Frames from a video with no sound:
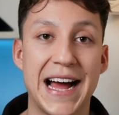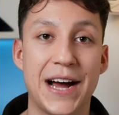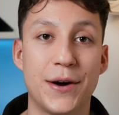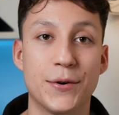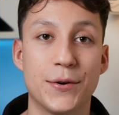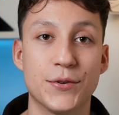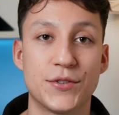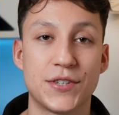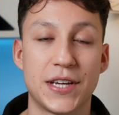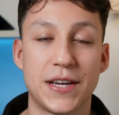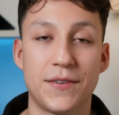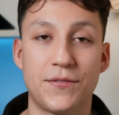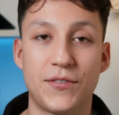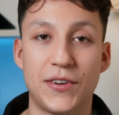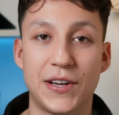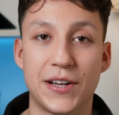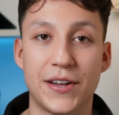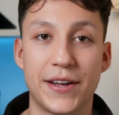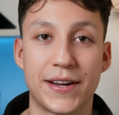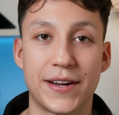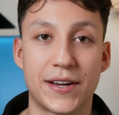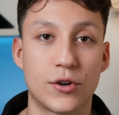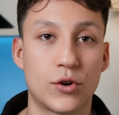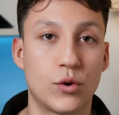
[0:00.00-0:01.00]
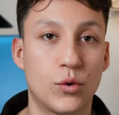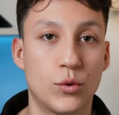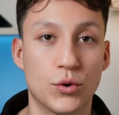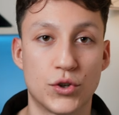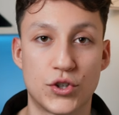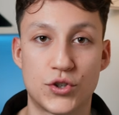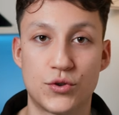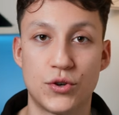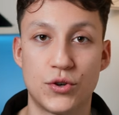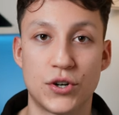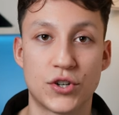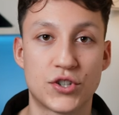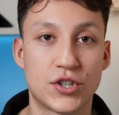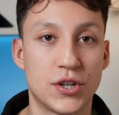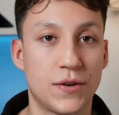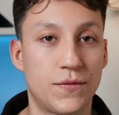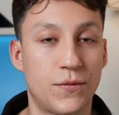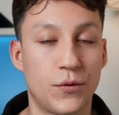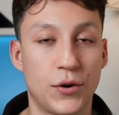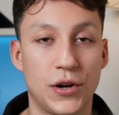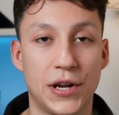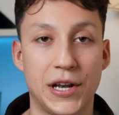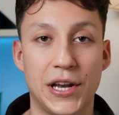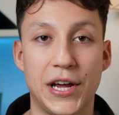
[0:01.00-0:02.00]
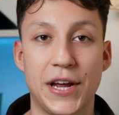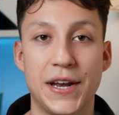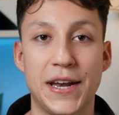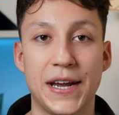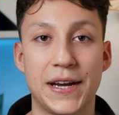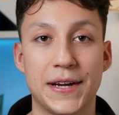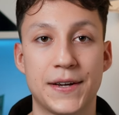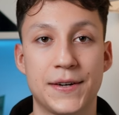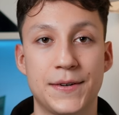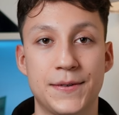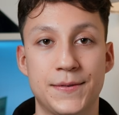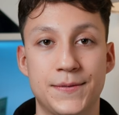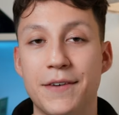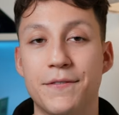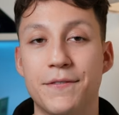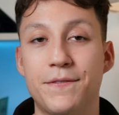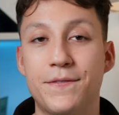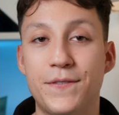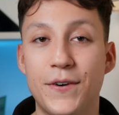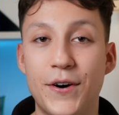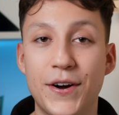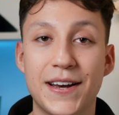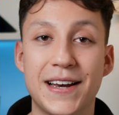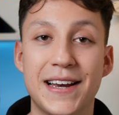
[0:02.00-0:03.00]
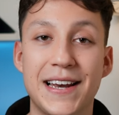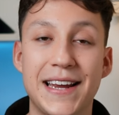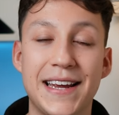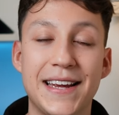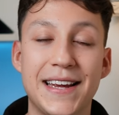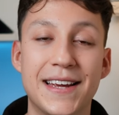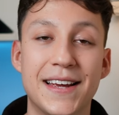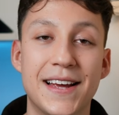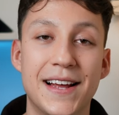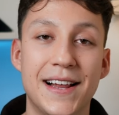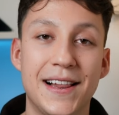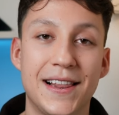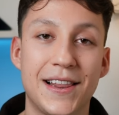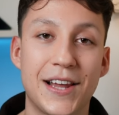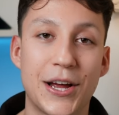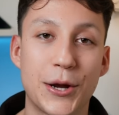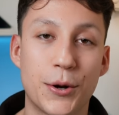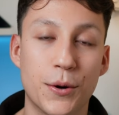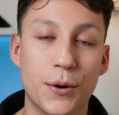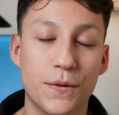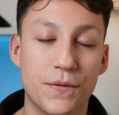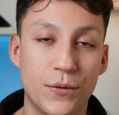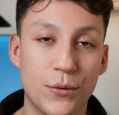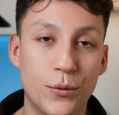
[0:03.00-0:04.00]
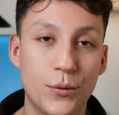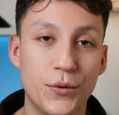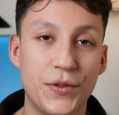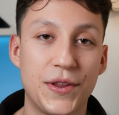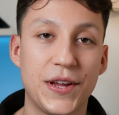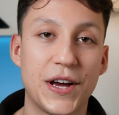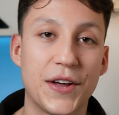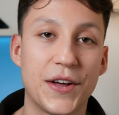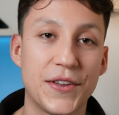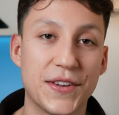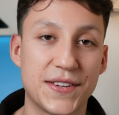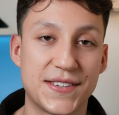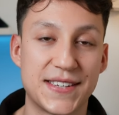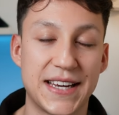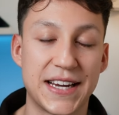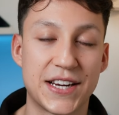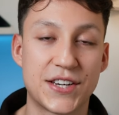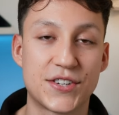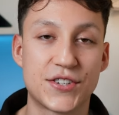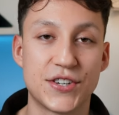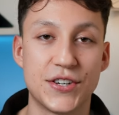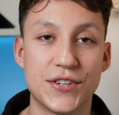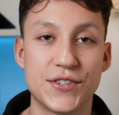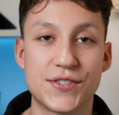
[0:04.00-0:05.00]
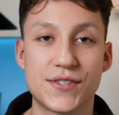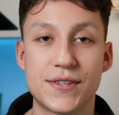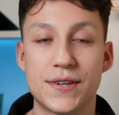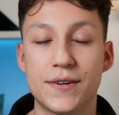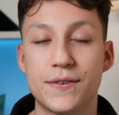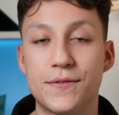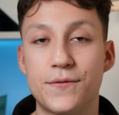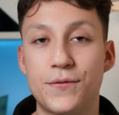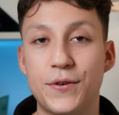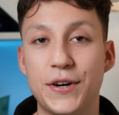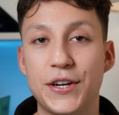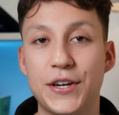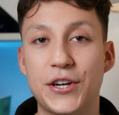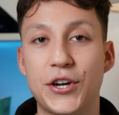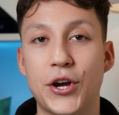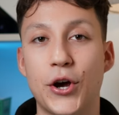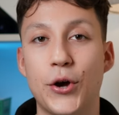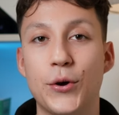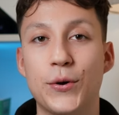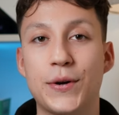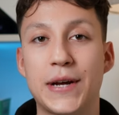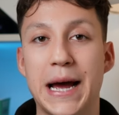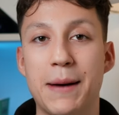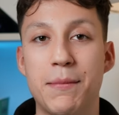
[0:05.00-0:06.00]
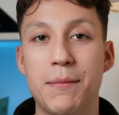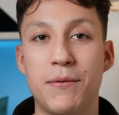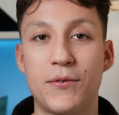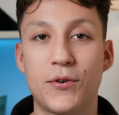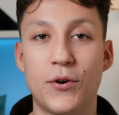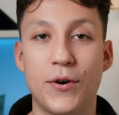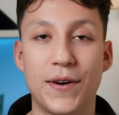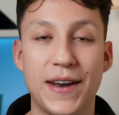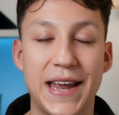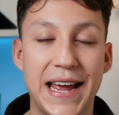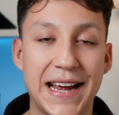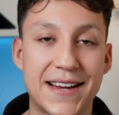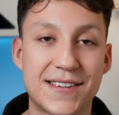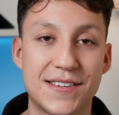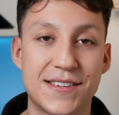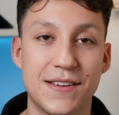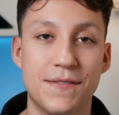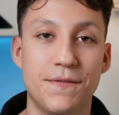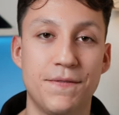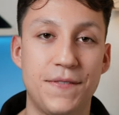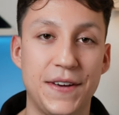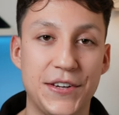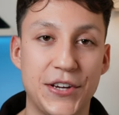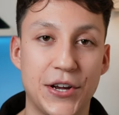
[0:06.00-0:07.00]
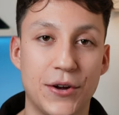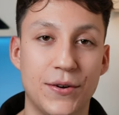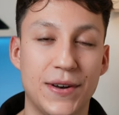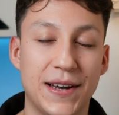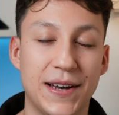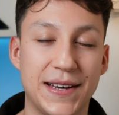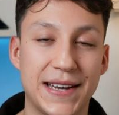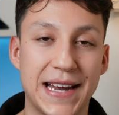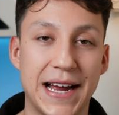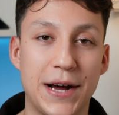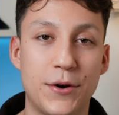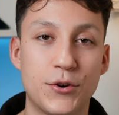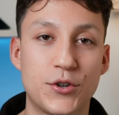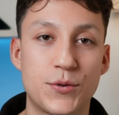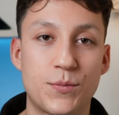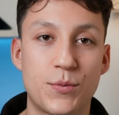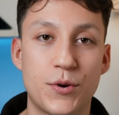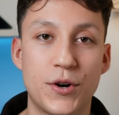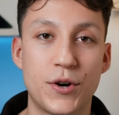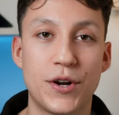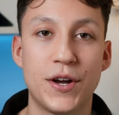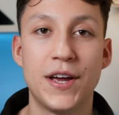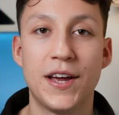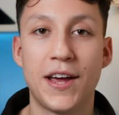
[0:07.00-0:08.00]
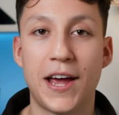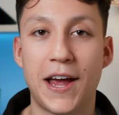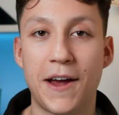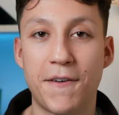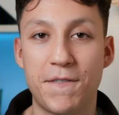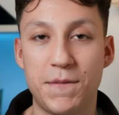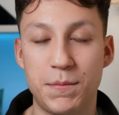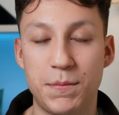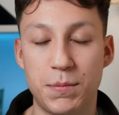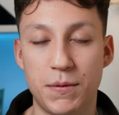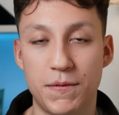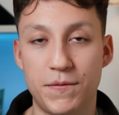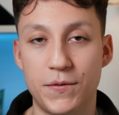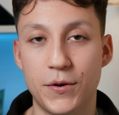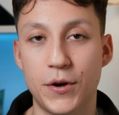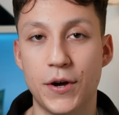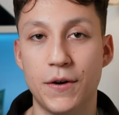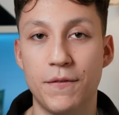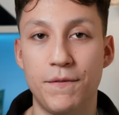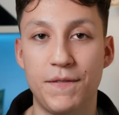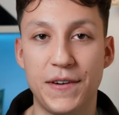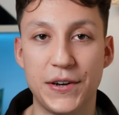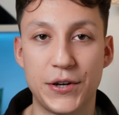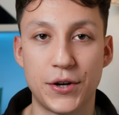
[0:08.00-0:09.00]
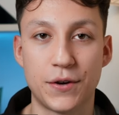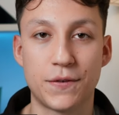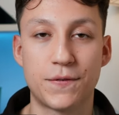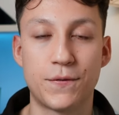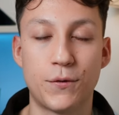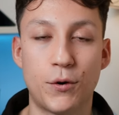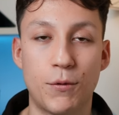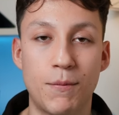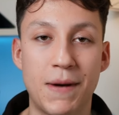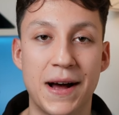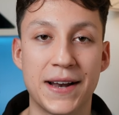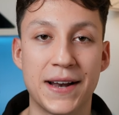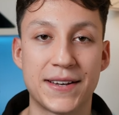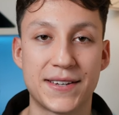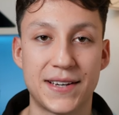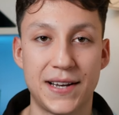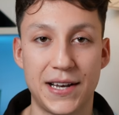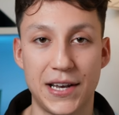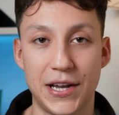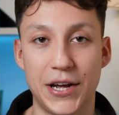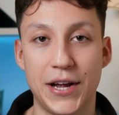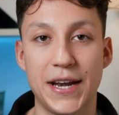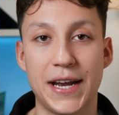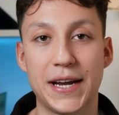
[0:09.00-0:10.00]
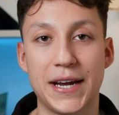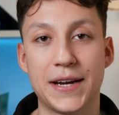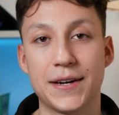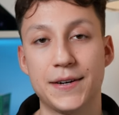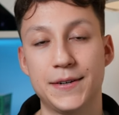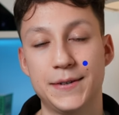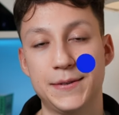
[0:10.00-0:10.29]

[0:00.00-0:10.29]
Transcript: out if you like a course structure for your learning. And finally, like with all the other sections, freeCodeCamp have got an excellent video on linear algebra if you prefer video format learning.